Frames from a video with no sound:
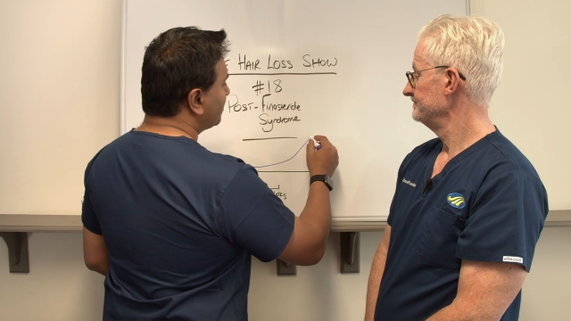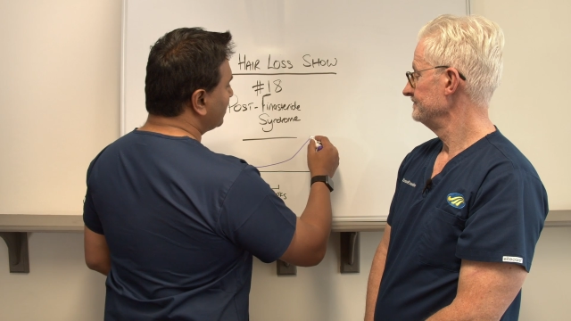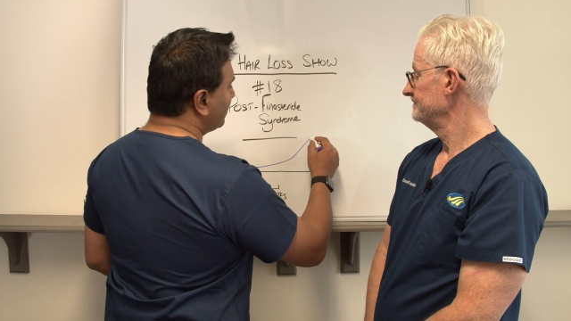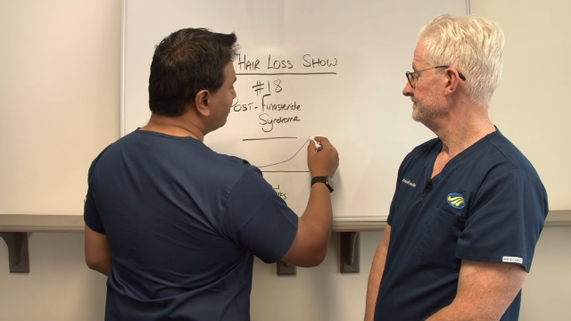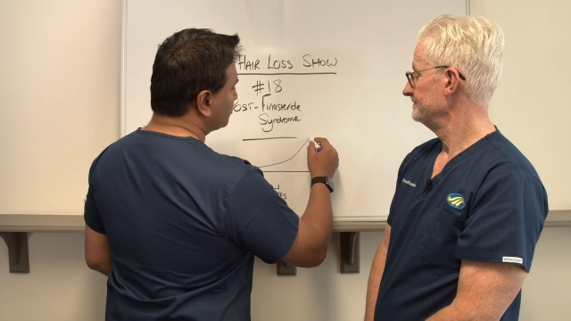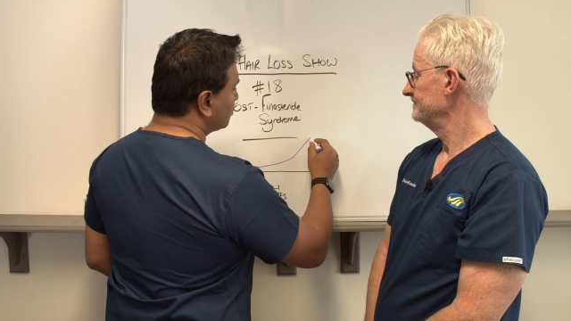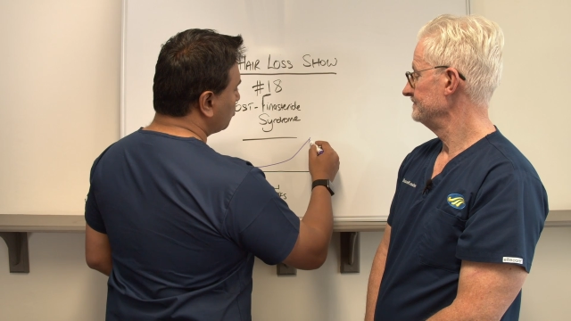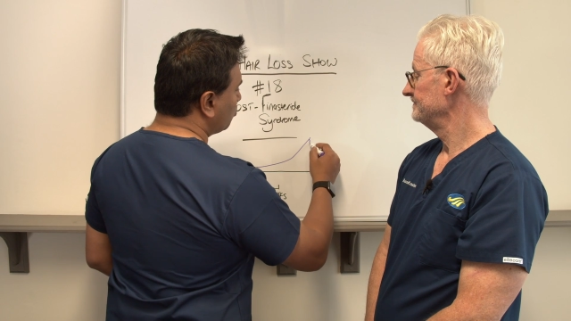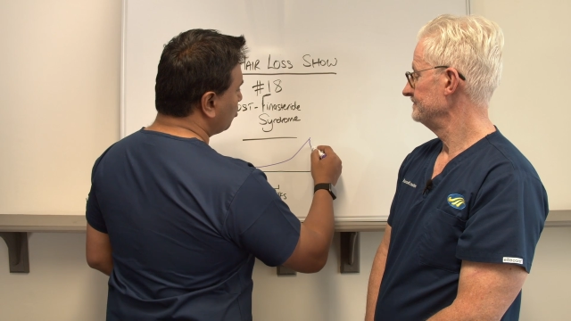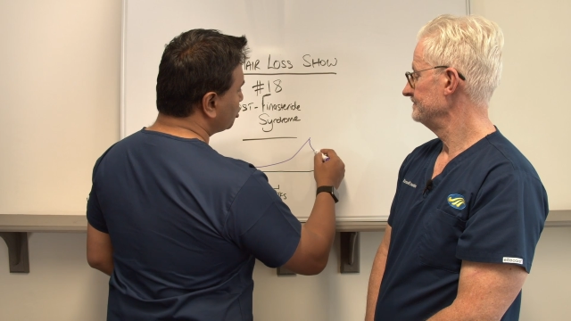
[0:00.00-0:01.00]
Speaker 1: The levels
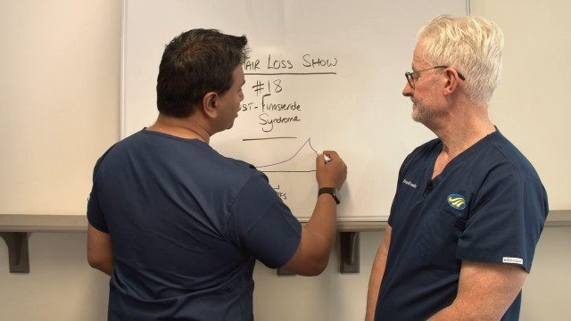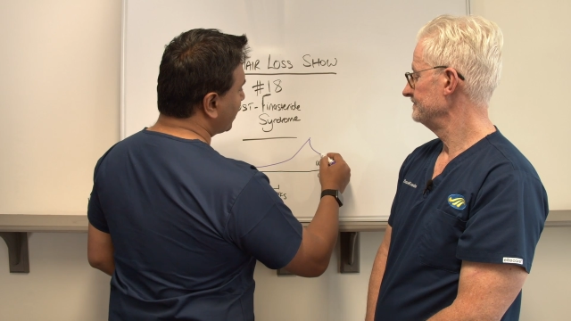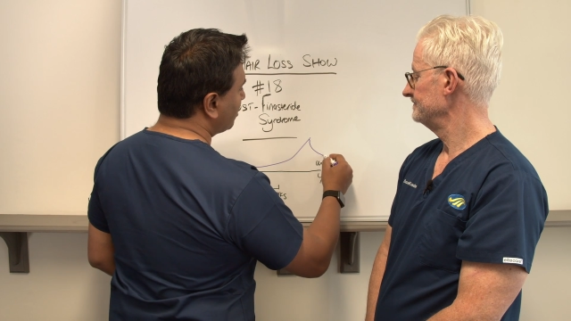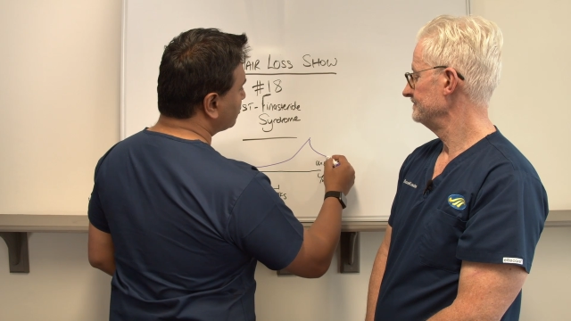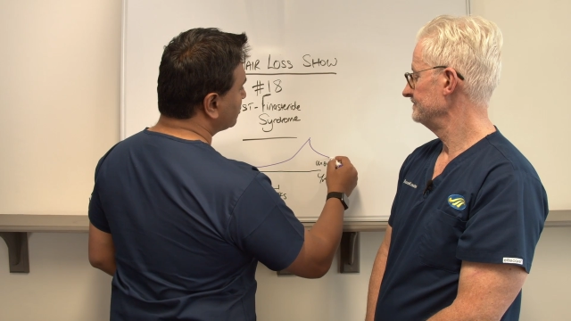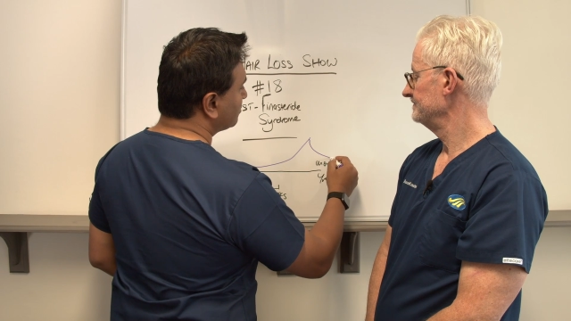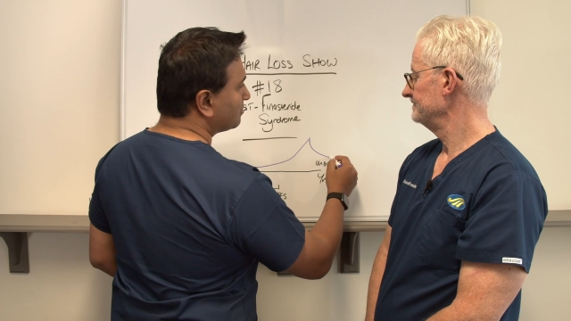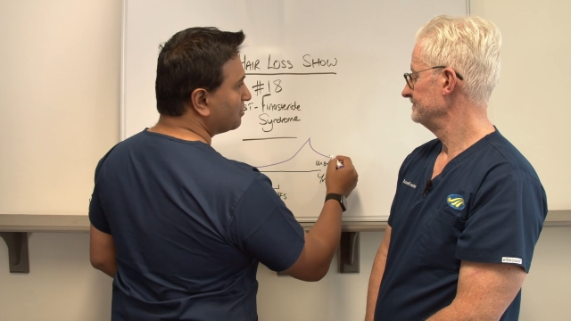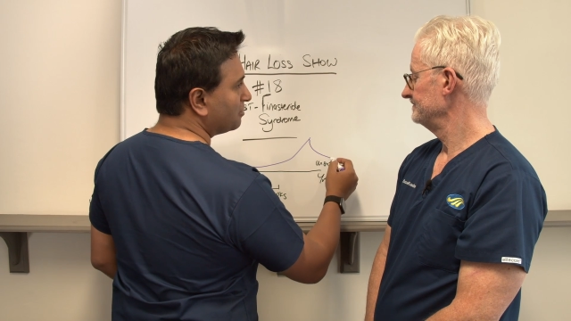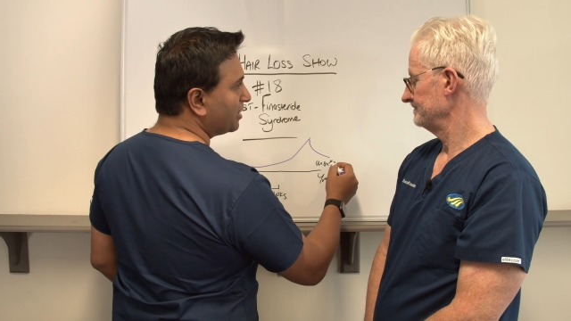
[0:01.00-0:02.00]
wash out
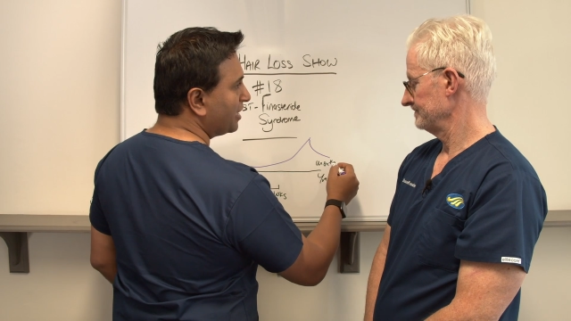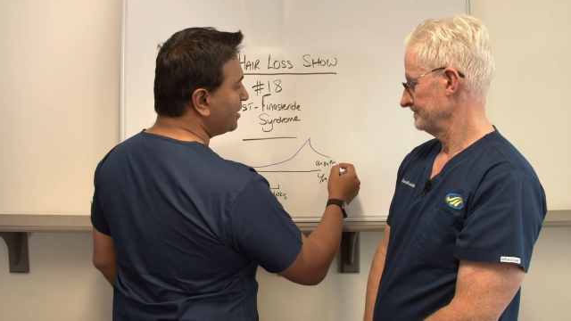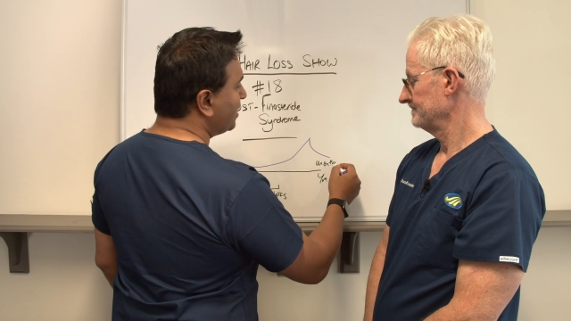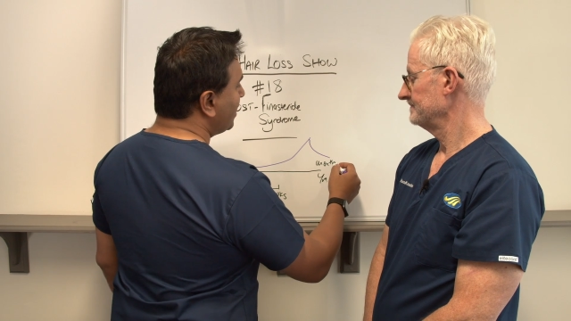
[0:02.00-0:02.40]
okay